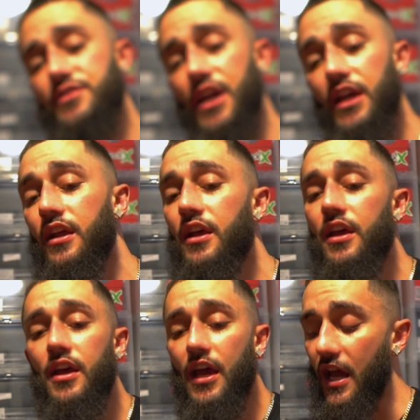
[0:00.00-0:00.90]
of saying,
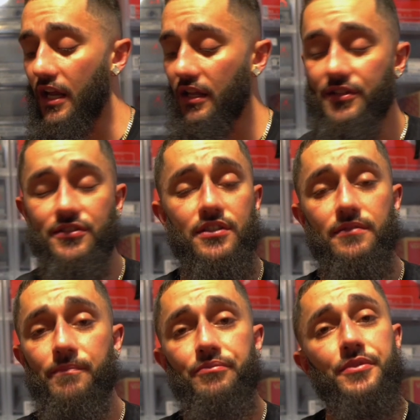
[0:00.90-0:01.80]
hey, listen,
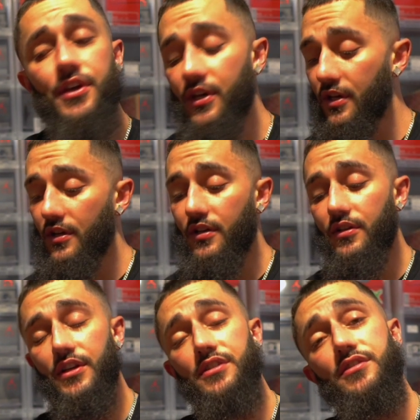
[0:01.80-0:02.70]

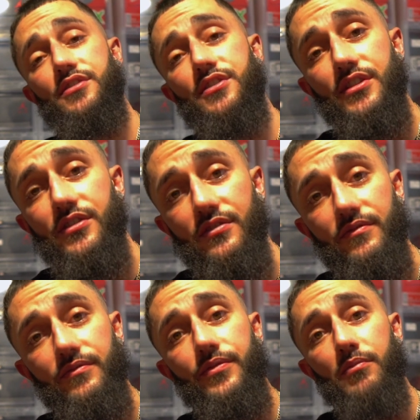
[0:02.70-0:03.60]
this is just
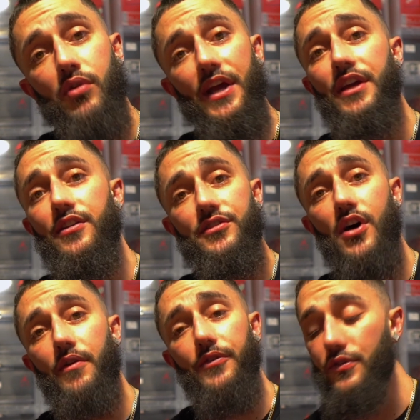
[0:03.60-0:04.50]
for breaking us
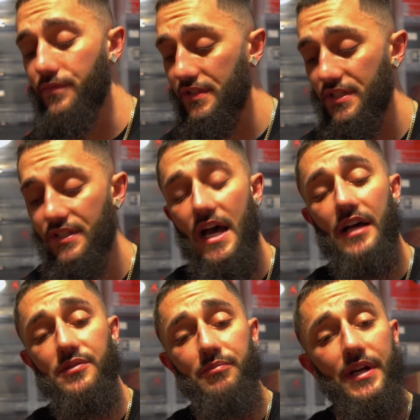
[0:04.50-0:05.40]
off those
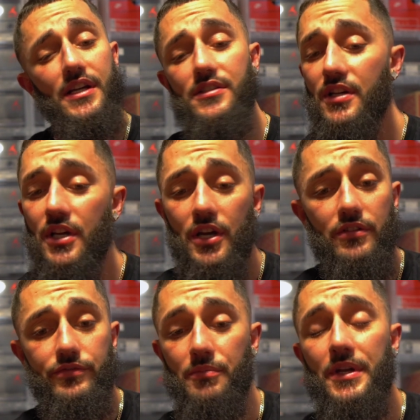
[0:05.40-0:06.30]
15,000 pairs.
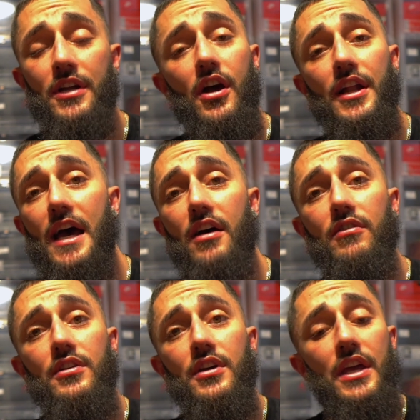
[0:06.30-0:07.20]
From here on
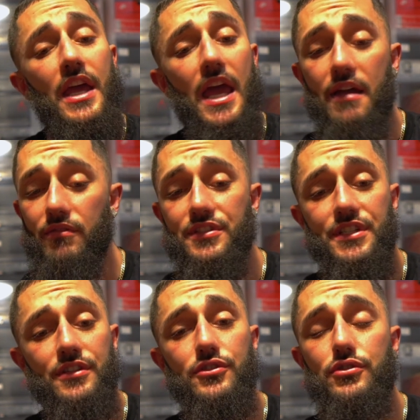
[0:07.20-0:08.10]
out, every
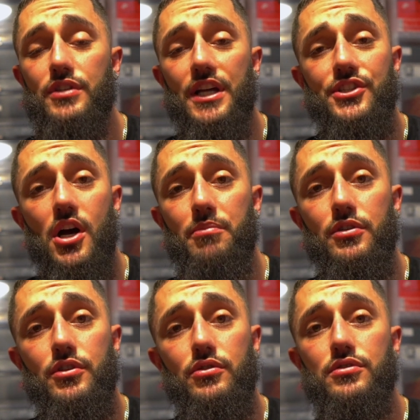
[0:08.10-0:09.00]
single shoe that y'all
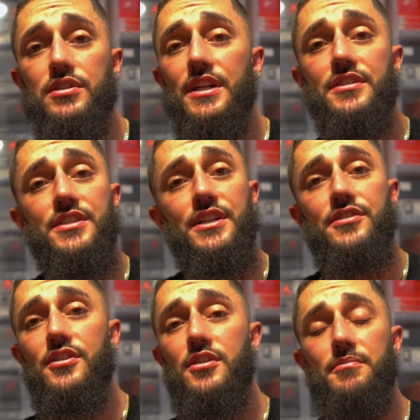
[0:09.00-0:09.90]
produce, let us get a
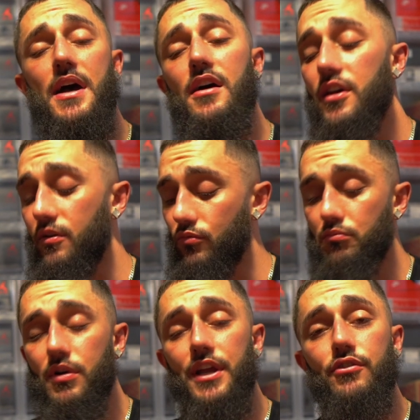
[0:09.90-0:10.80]
certain amount and we'll
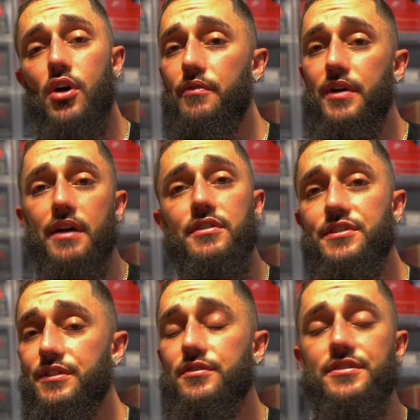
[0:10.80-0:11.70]
break you off every
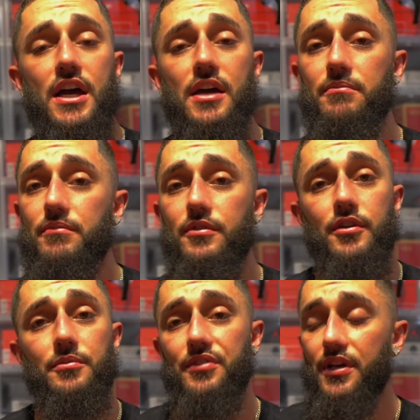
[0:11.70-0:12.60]
single time. You
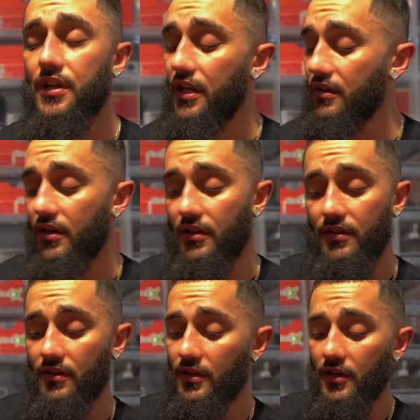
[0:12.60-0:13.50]
know what I'm saying? Ain't
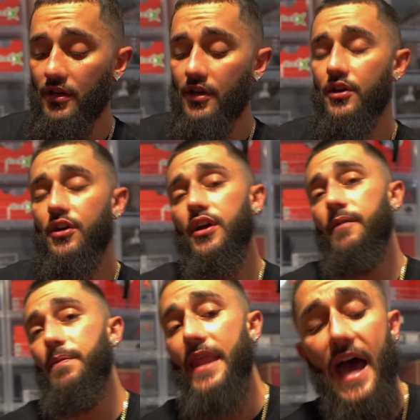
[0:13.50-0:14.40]
none.
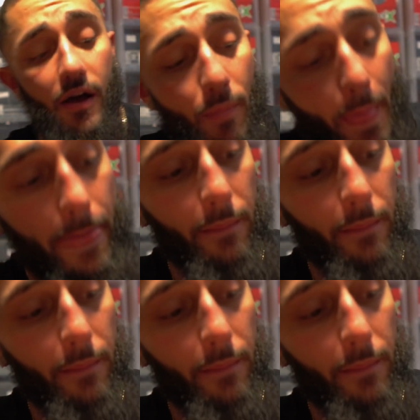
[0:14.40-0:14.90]
Now,